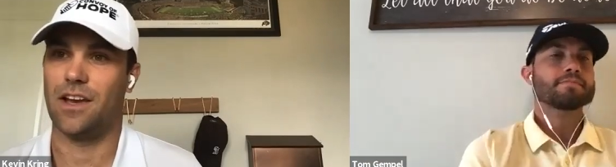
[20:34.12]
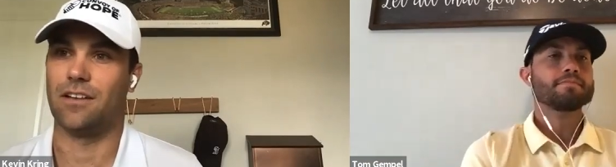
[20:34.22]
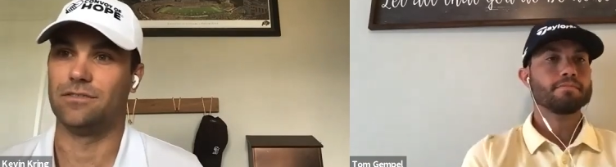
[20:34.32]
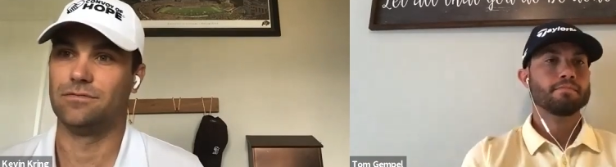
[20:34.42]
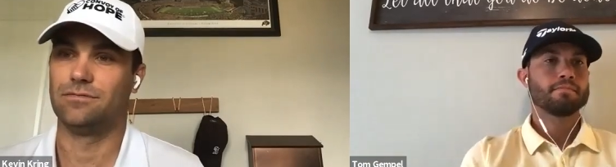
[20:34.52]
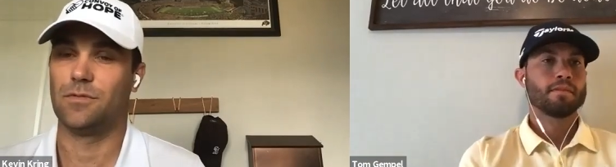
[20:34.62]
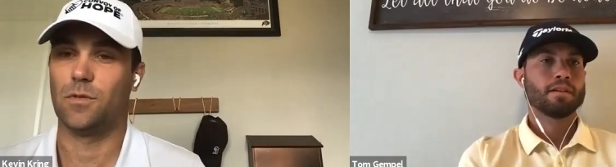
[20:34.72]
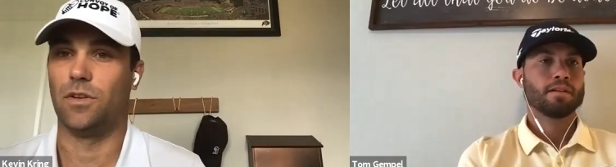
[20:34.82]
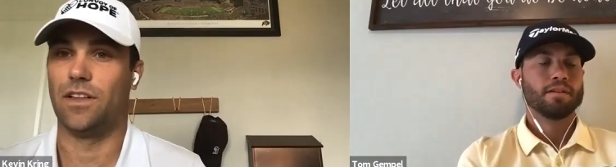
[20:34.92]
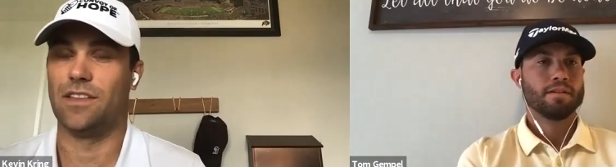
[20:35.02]
Speaker 1: Yeah.
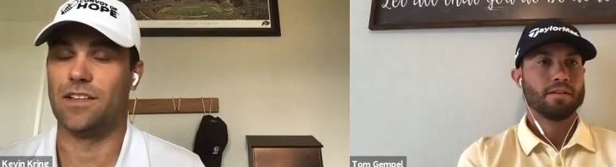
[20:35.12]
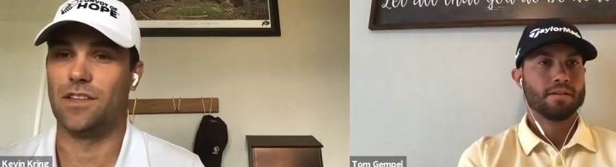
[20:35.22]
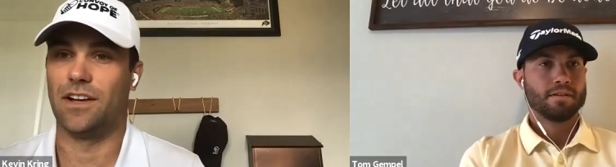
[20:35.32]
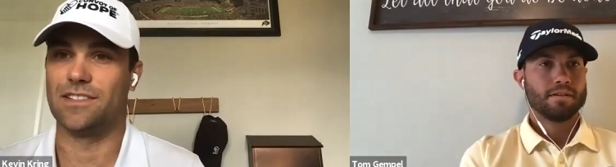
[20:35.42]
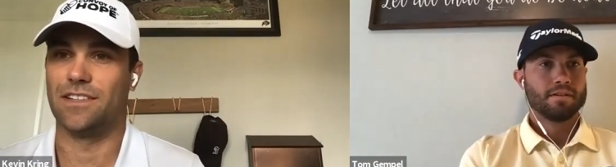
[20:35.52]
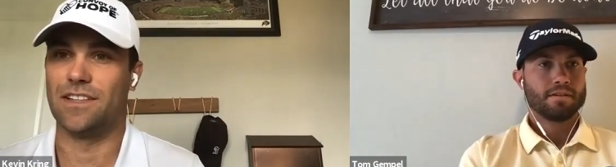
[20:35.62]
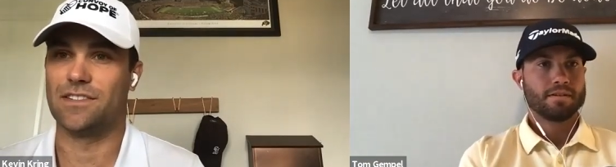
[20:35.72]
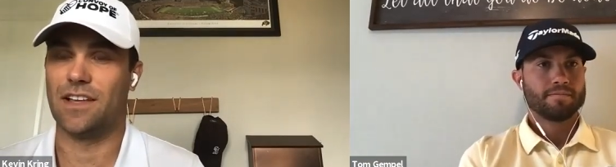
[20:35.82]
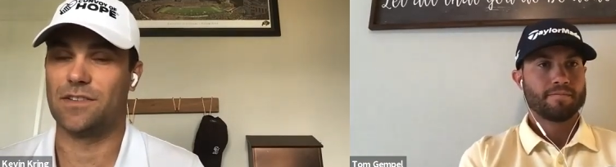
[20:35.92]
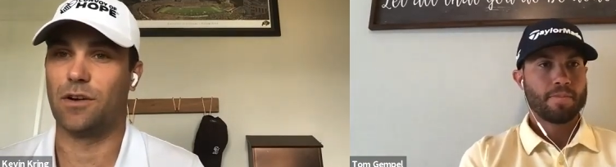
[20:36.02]
Well, that, that, like I said, that's
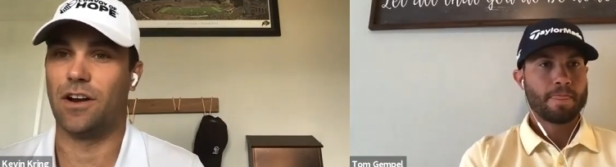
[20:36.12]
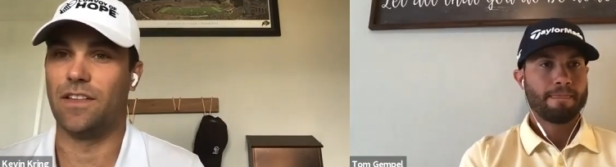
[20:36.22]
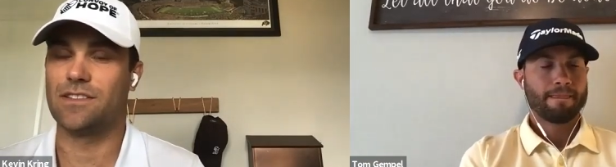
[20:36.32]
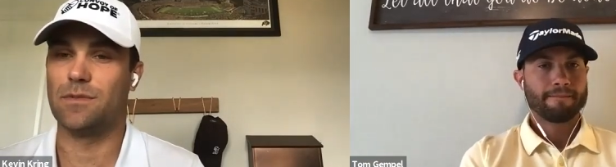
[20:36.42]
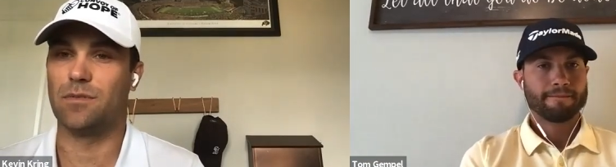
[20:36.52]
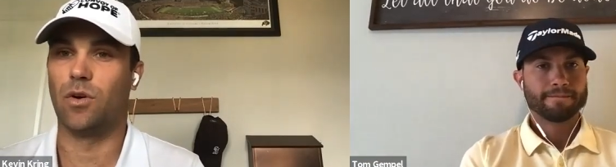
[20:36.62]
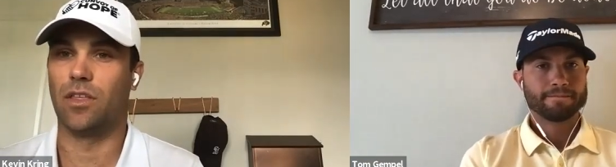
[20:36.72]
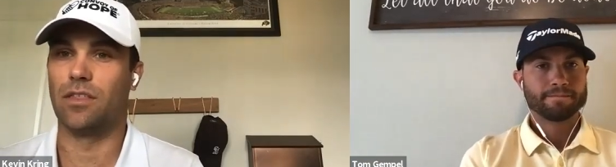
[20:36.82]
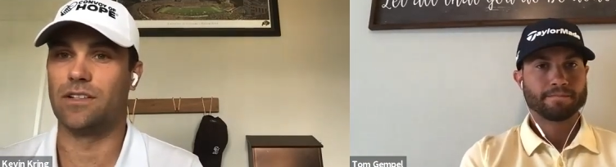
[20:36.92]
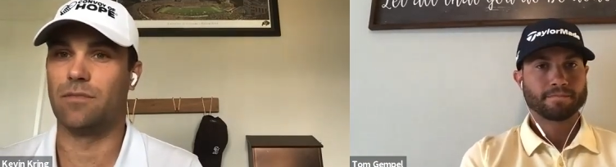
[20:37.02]
that's great, and that seems to be one of
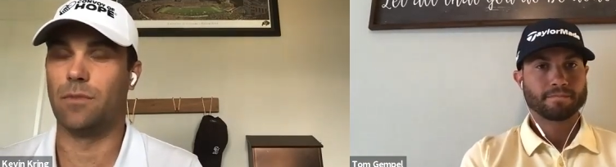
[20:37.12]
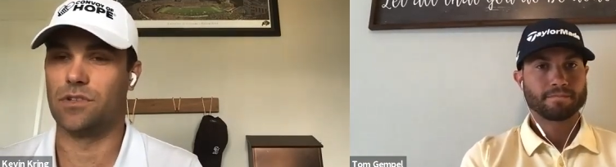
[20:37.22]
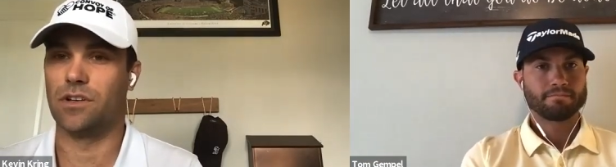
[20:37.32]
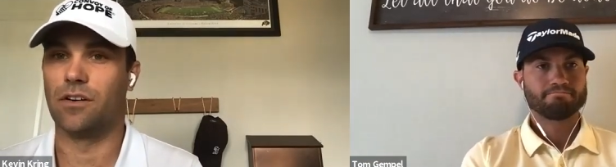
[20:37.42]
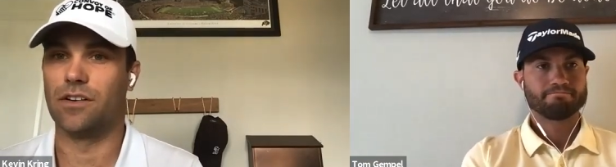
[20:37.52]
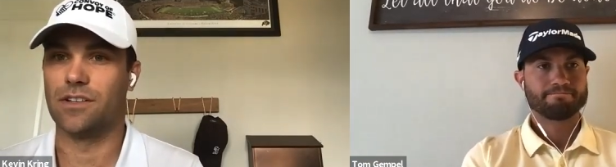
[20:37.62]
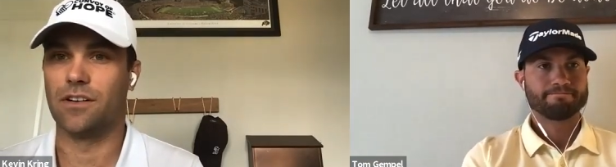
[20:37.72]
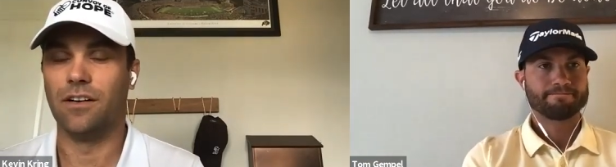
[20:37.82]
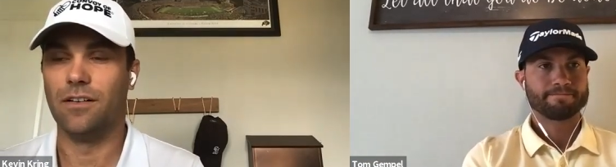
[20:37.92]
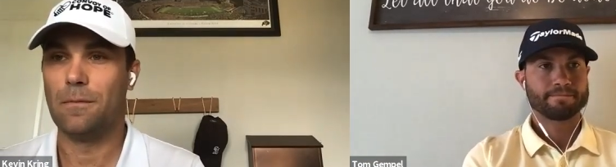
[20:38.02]
the things I've mostly heard is
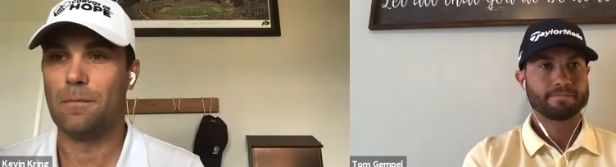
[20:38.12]
there